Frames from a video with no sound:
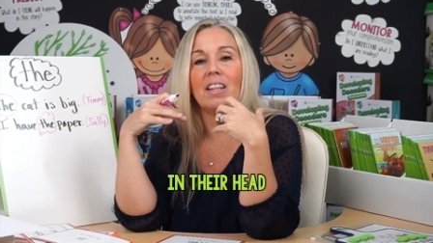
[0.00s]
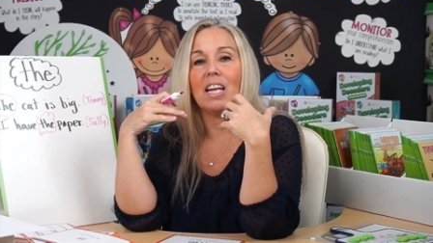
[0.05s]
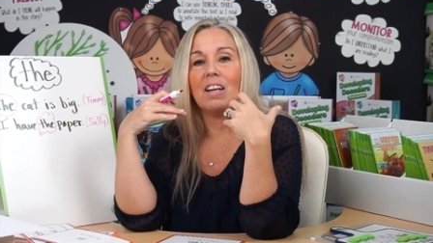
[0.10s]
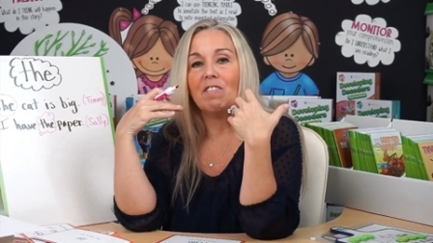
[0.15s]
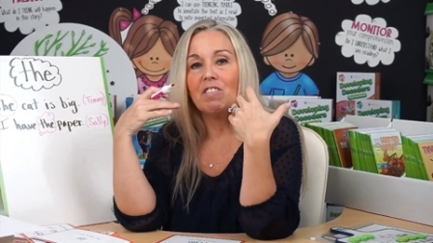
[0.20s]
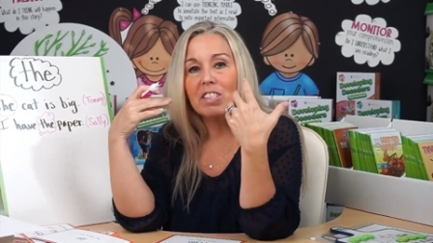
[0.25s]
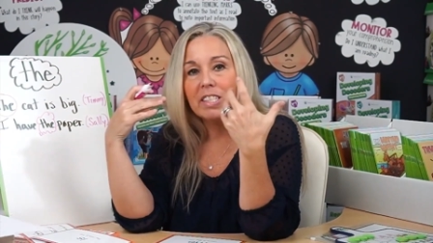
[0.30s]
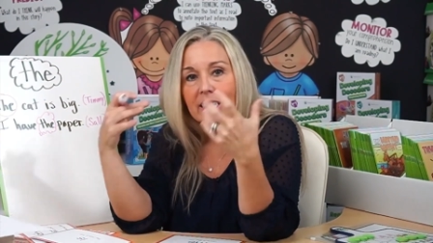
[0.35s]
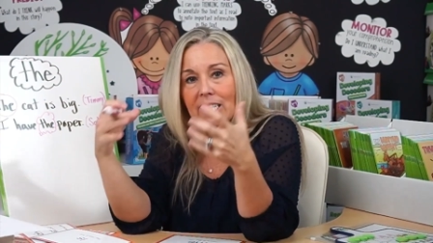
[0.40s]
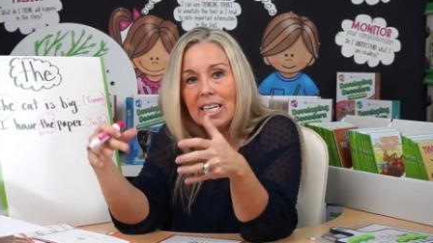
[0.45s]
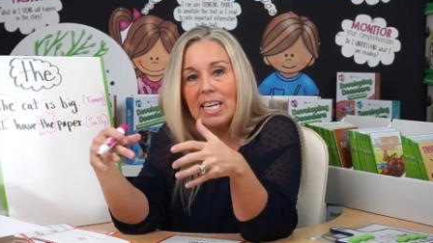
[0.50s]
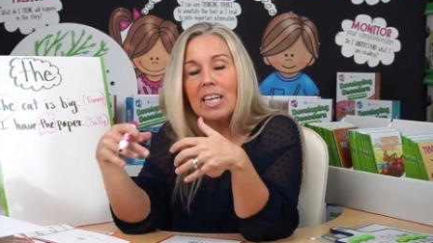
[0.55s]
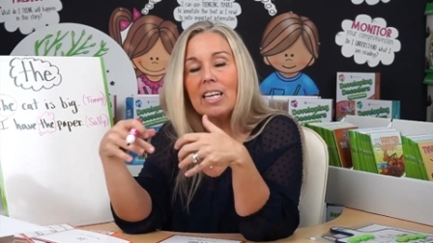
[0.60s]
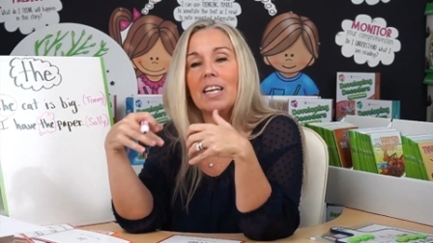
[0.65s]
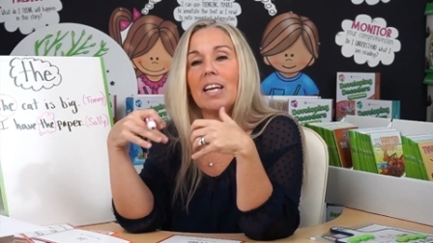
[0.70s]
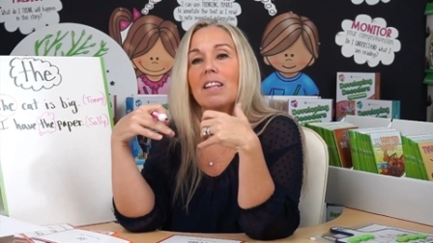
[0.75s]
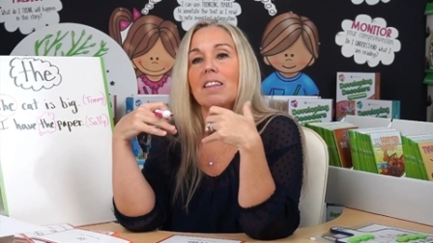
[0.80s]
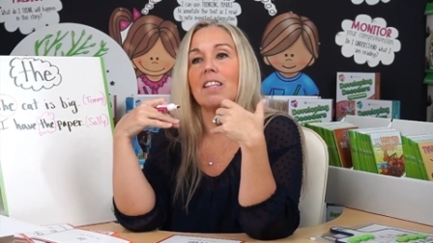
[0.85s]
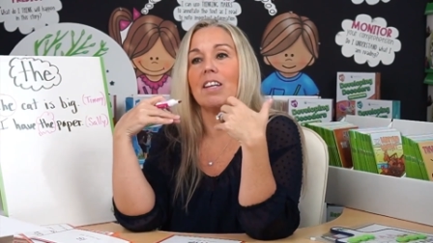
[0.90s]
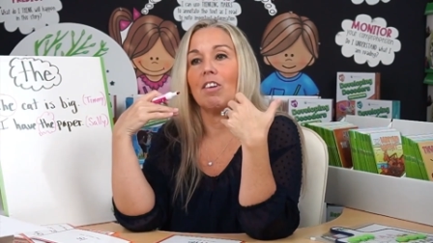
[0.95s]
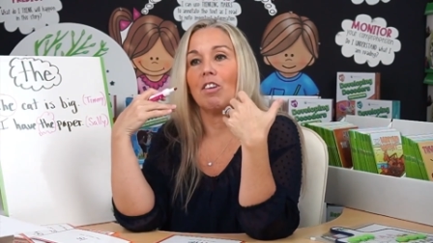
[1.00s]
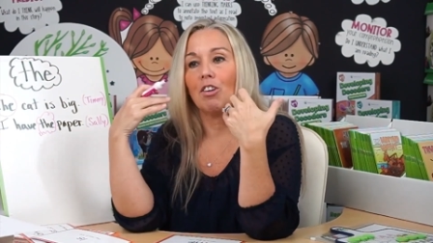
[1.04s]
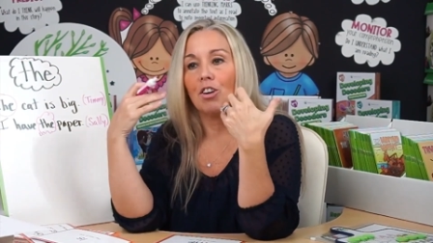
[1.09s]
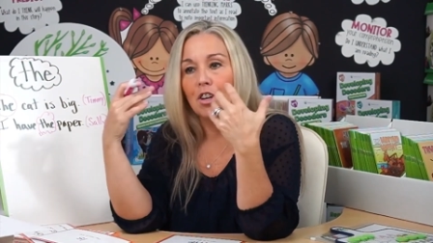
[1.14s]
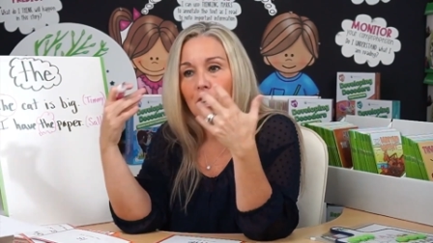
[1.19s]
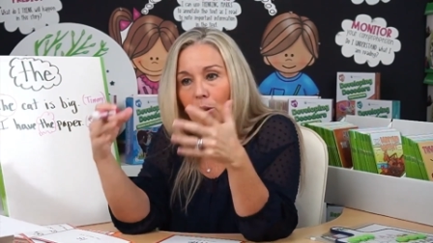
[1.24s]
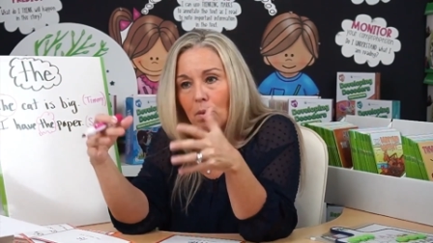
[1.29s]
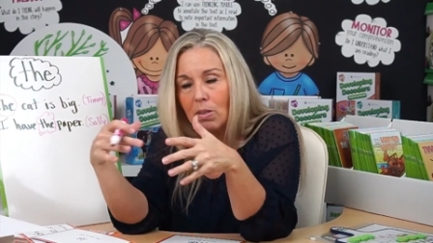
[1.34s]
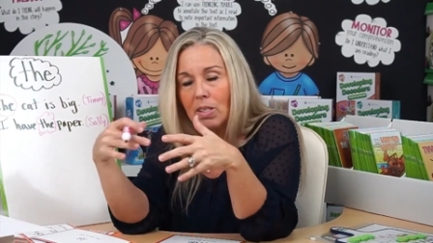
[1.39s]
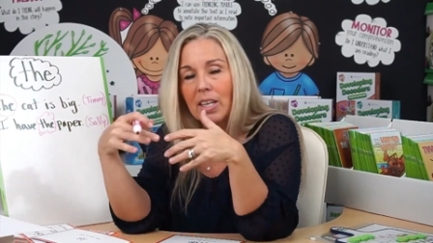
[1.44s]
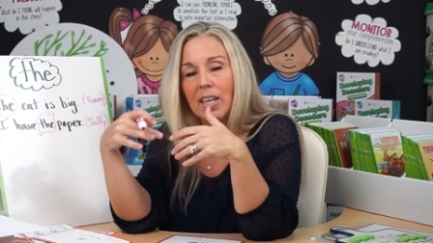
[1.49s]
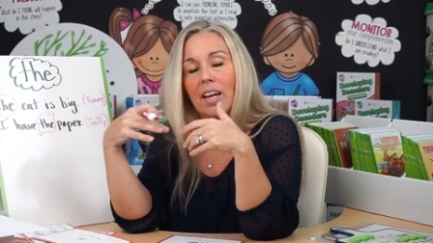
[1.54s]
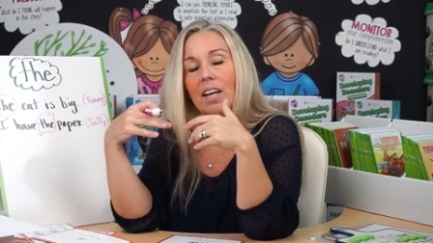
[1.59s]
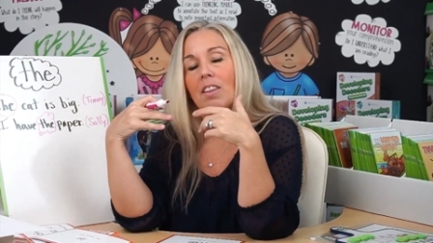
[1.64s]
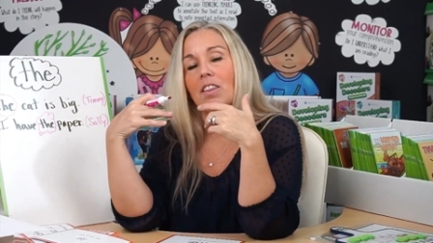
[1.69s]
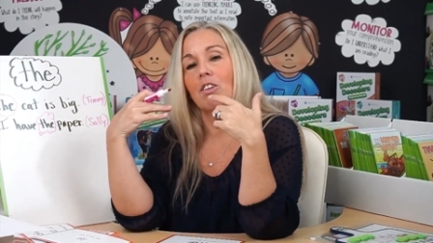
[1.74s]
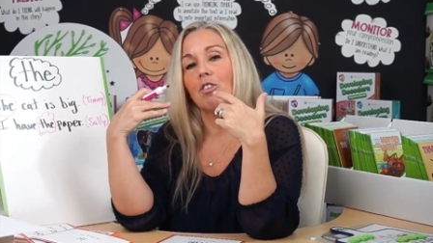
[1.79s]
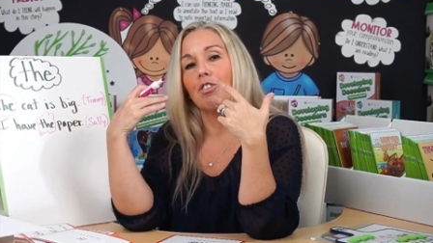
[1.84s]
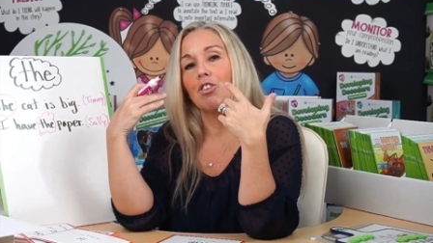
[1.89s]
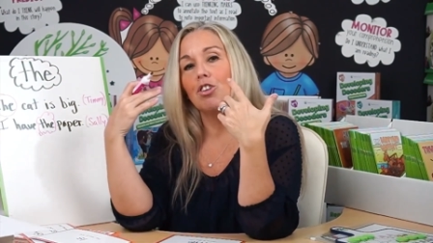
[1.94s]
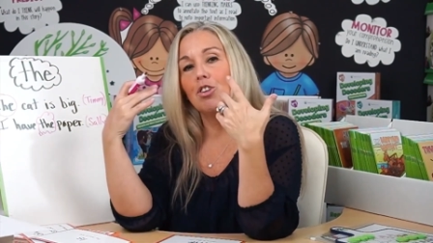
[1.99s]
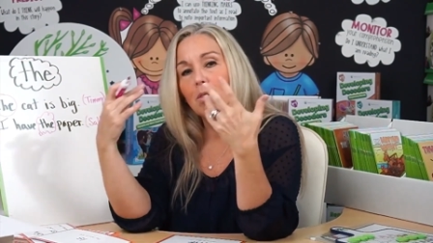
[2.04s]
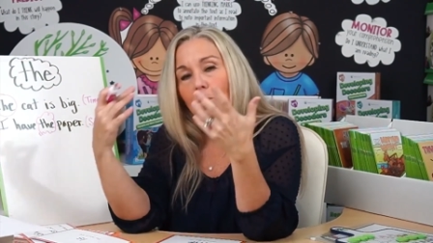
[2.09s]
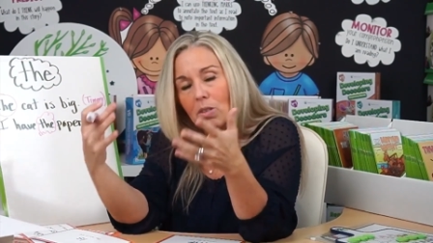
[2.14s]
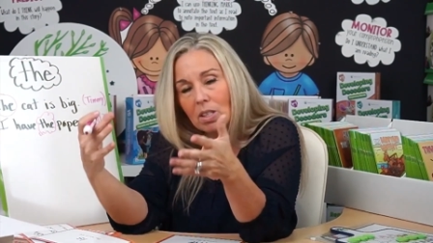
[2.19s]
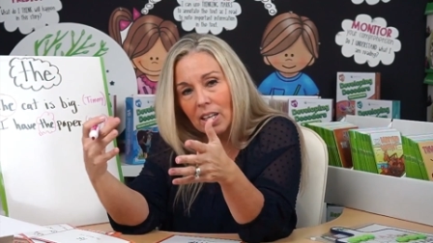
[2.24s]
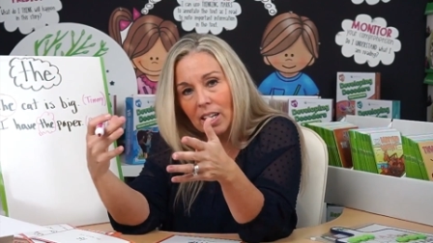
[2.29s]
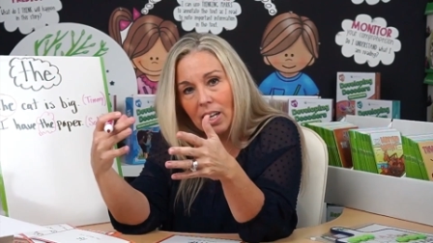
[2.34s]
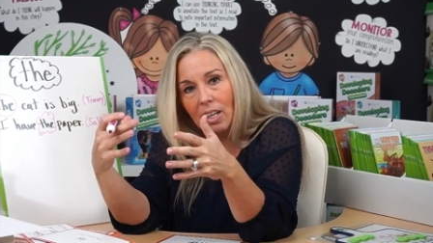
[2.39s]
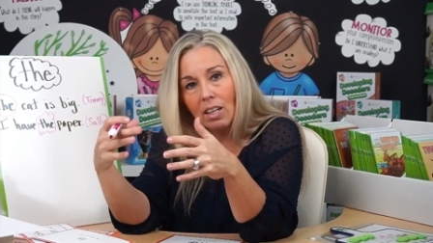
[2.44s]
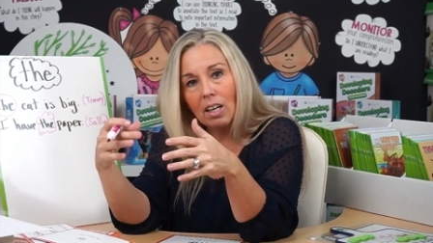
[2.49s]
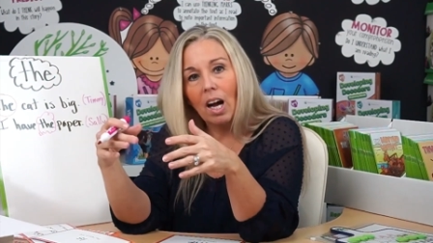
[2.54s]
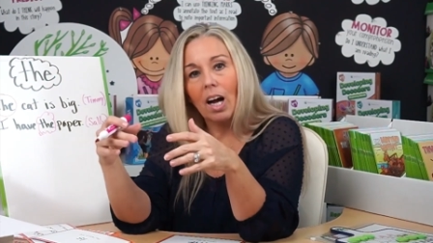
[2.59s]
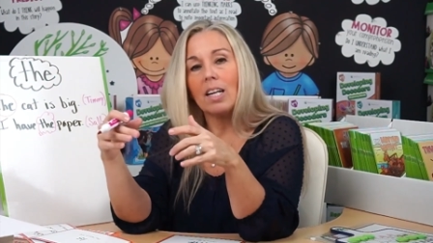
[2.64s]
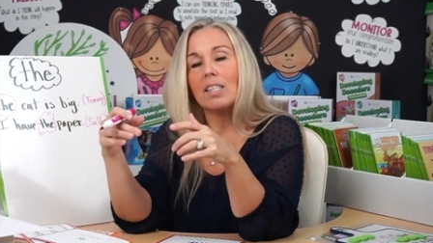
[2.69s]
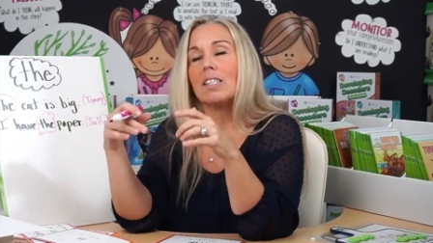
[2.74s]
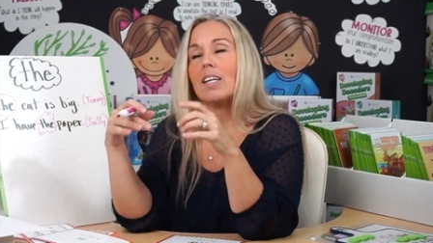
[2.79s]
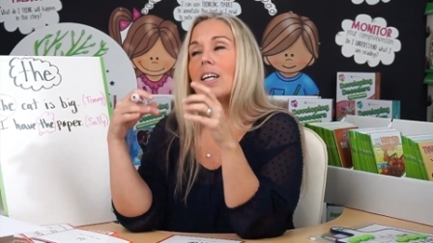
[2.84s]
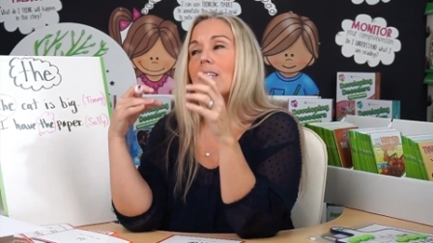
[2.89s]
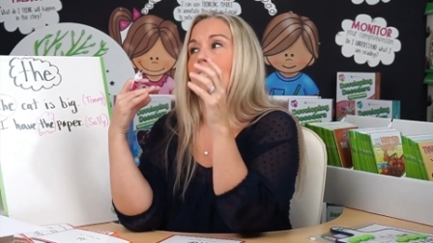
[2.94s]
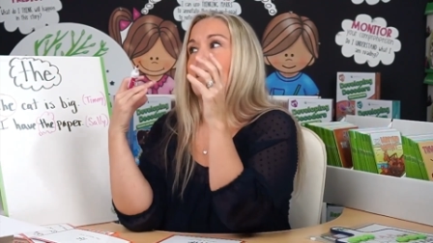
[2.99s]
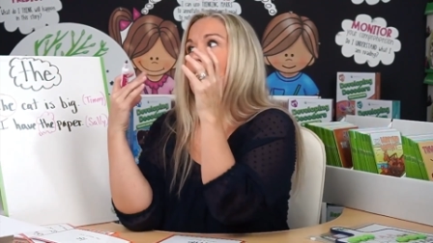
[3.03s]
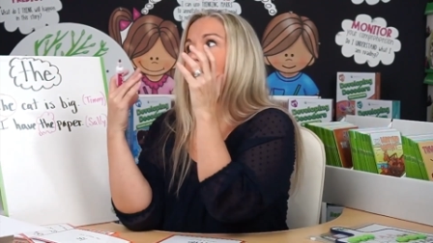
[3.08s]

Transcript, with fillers: They've seen it, they are using it, they're using it in context.